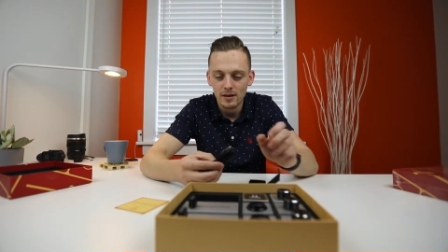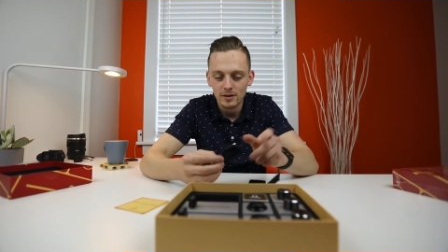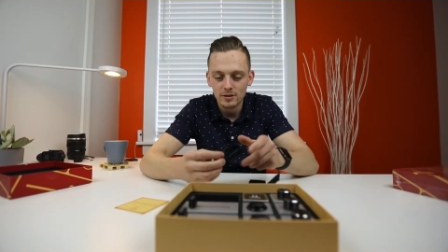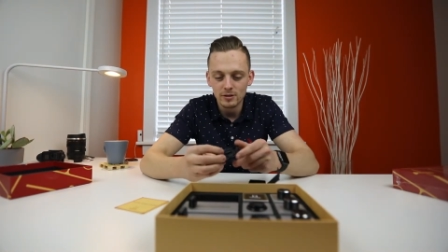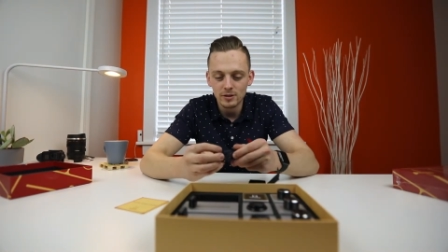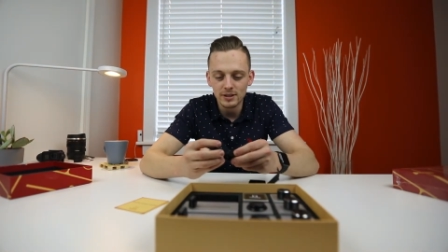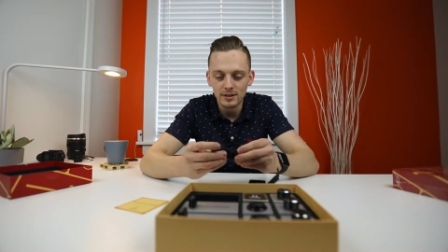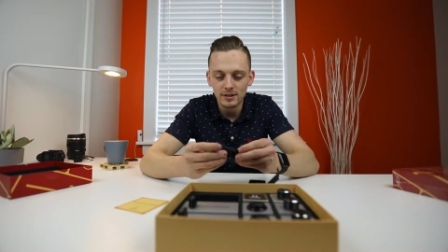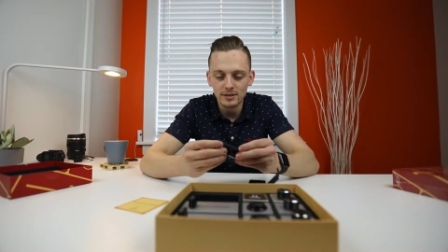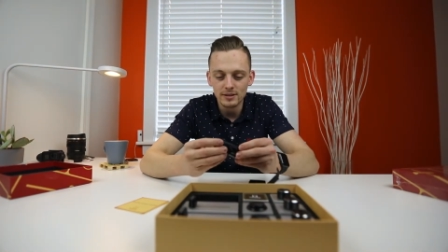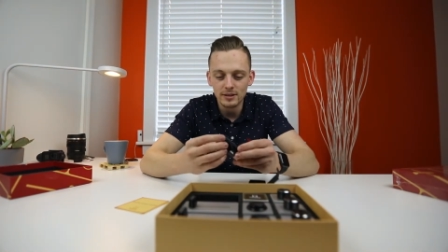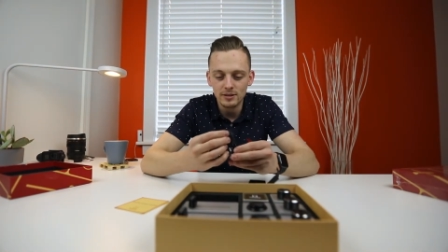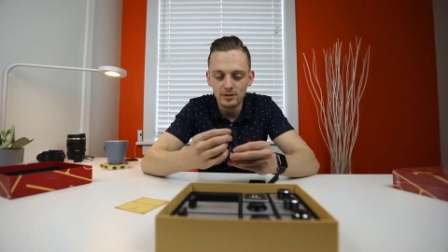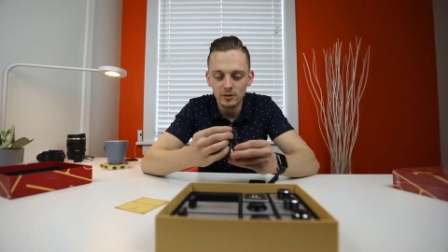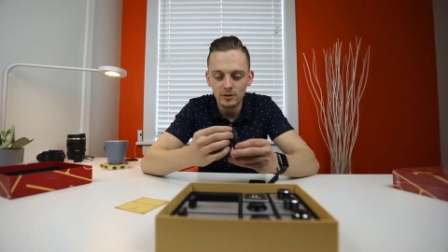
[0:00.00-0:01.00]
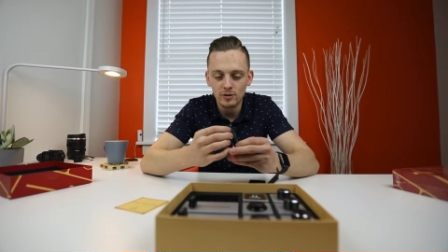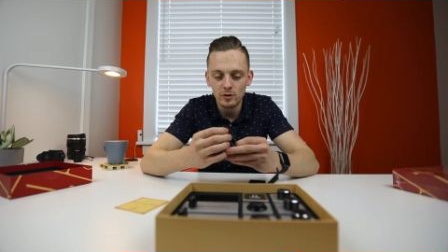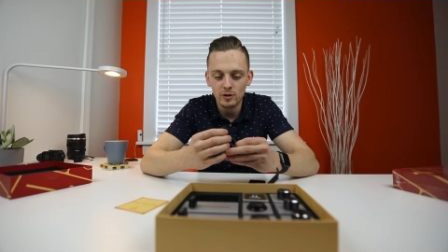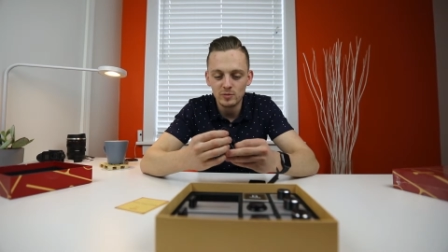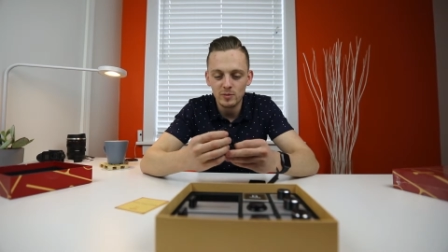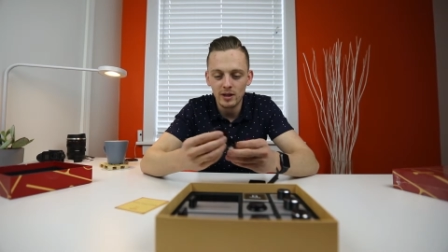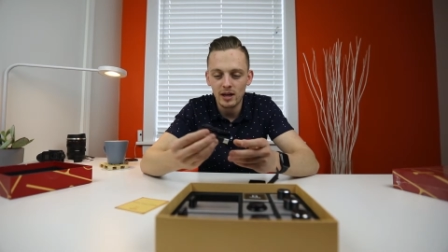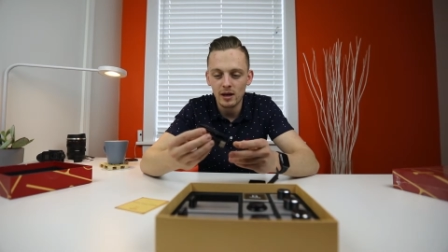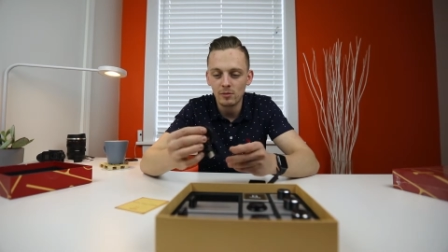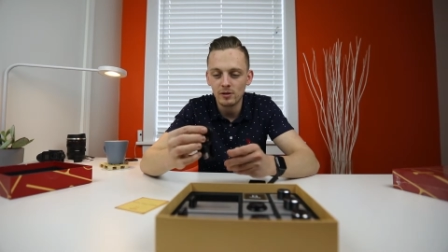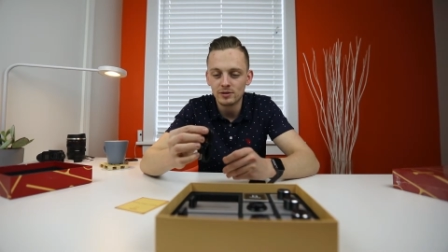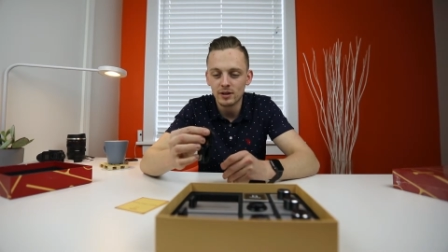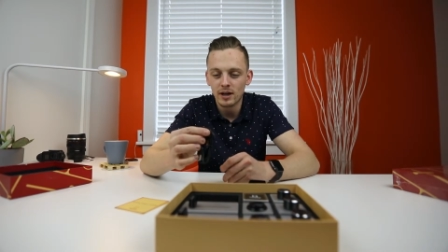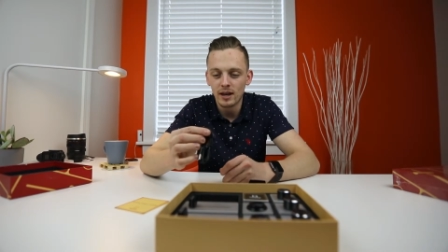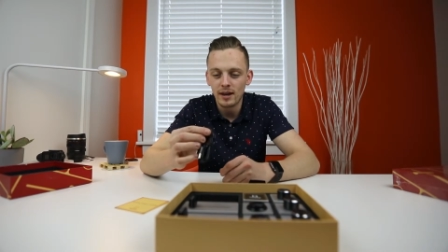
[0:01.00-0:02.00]
So it looks like this is the USB
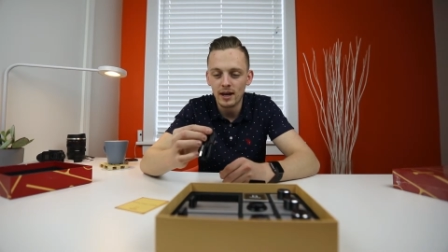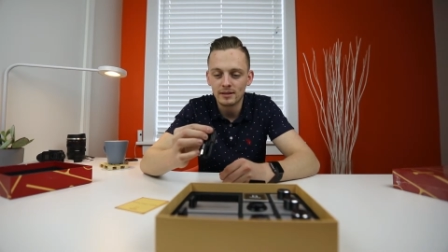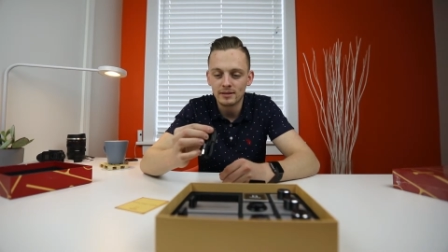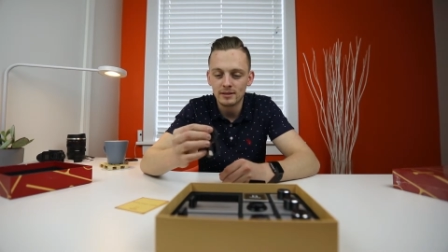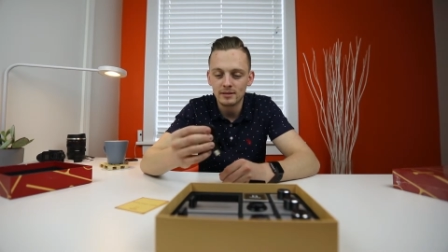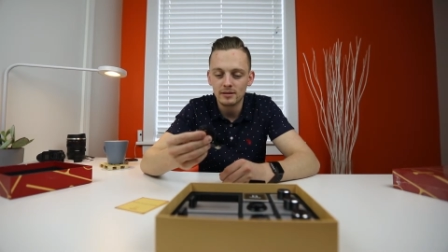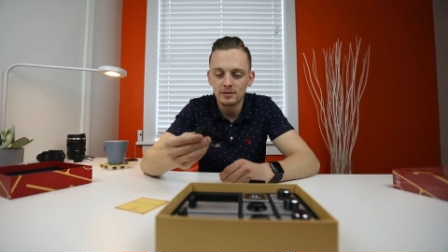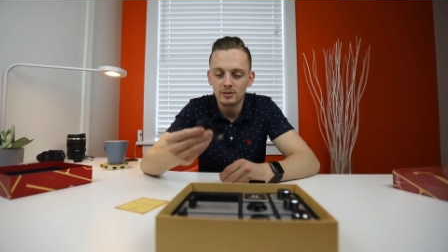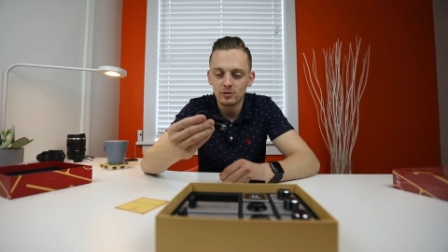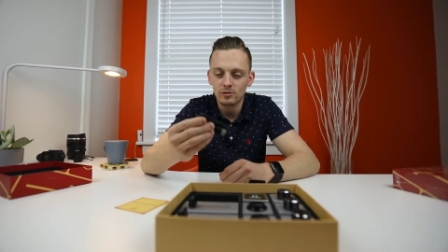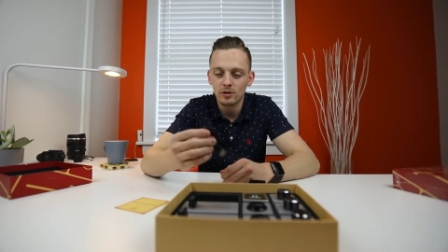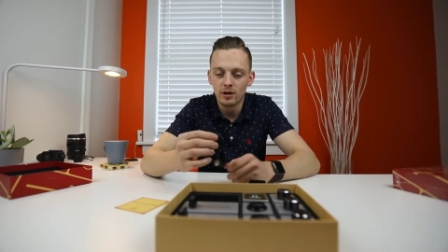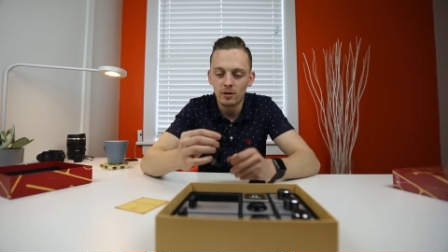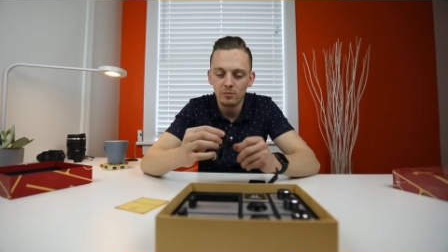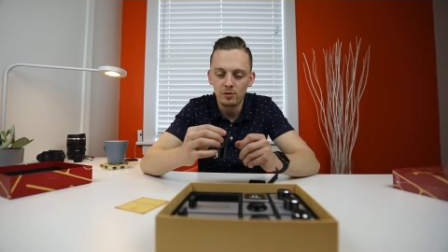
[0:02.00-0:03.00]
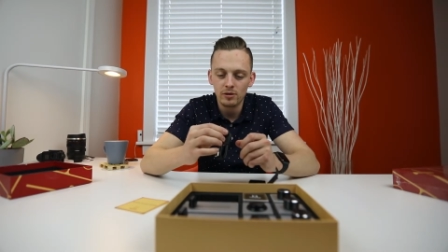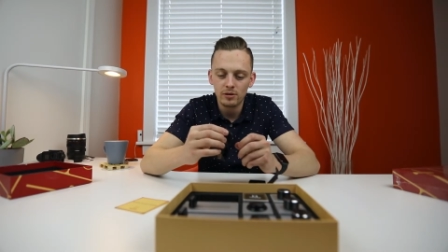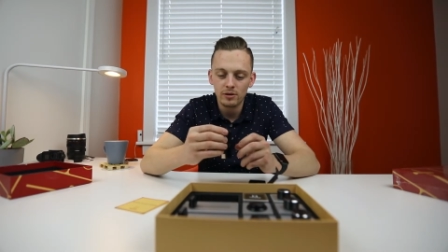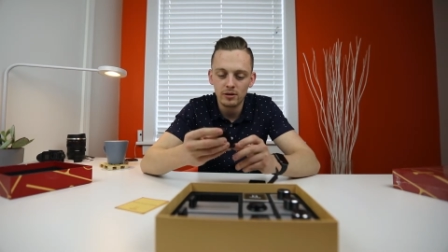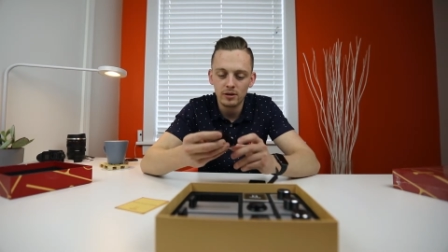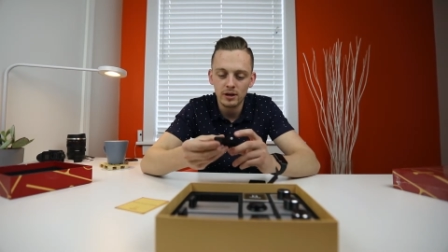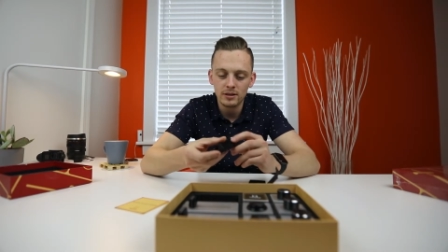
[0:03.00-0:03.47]
cable to connect it to your computer.